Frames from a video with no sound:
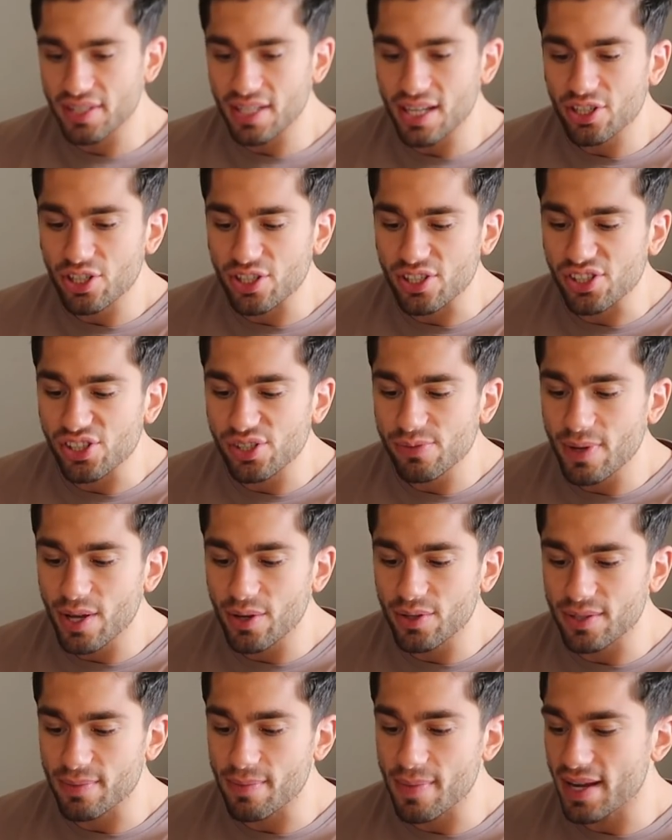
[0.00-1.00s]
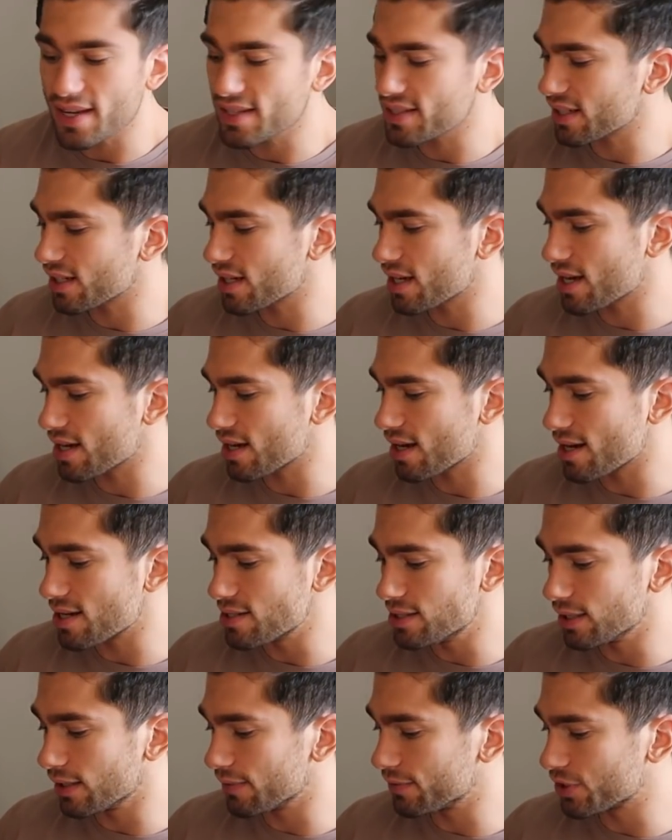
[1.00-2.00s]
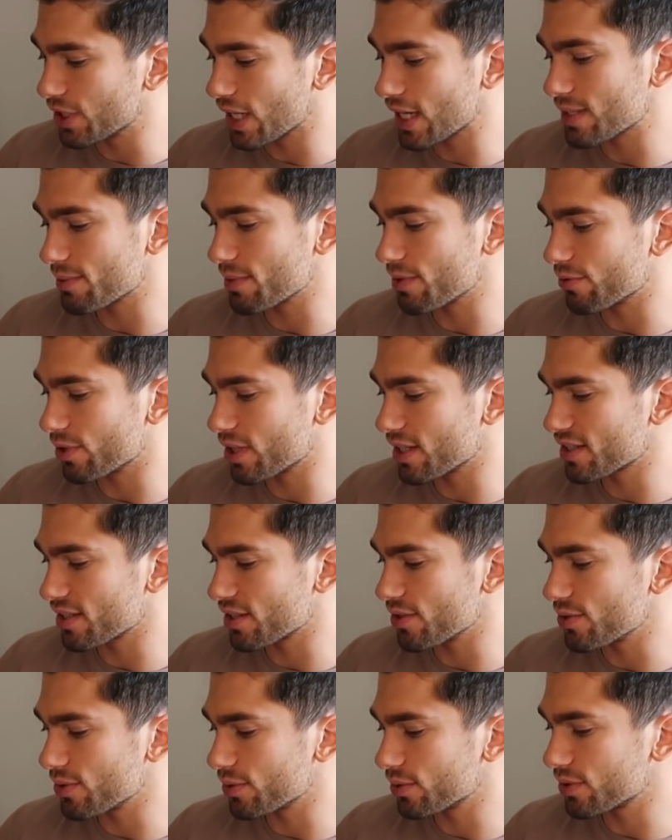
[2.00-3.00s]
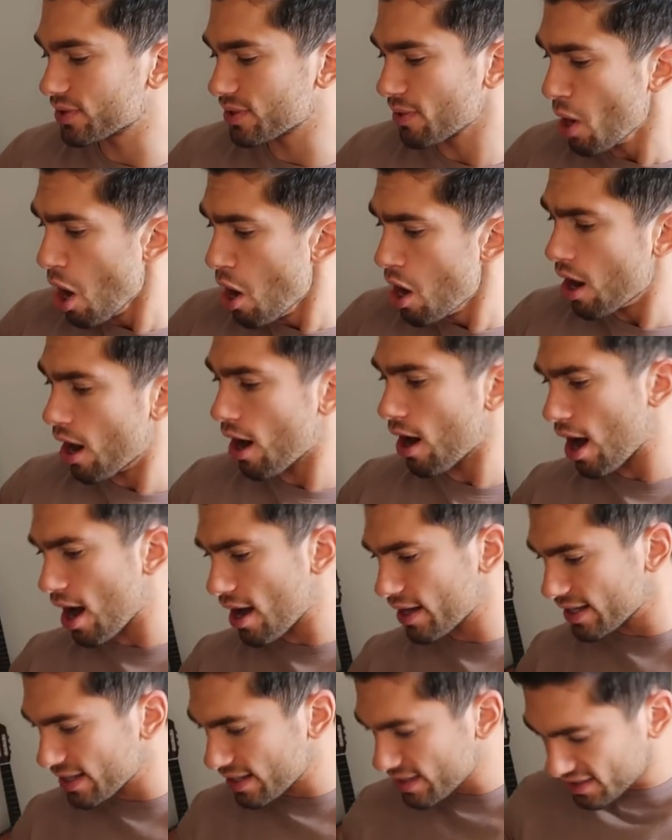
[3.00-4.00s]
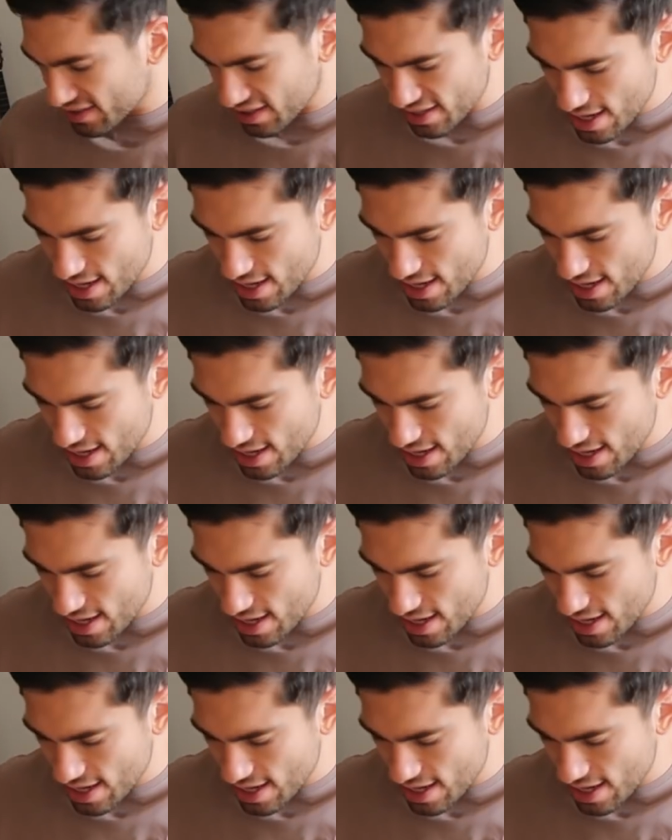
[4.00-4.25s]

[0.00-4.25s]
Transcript: this actually smells amazing, and I love jasmine rice. I use it all the time. Oh, it's